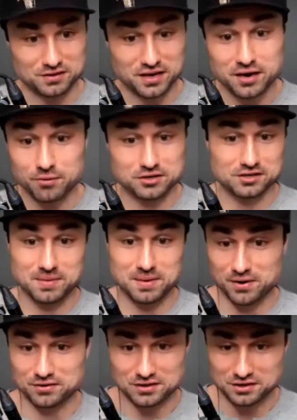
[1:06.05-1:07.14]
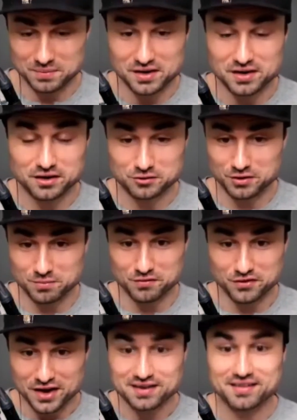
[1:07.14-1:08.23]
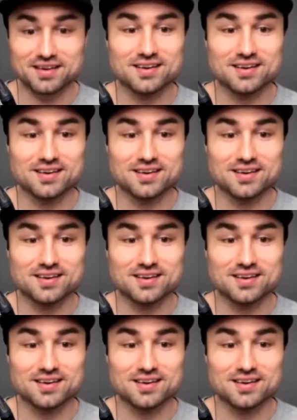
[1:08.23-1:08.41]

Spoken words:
language because my parents didn't speak English when they moved to Canada.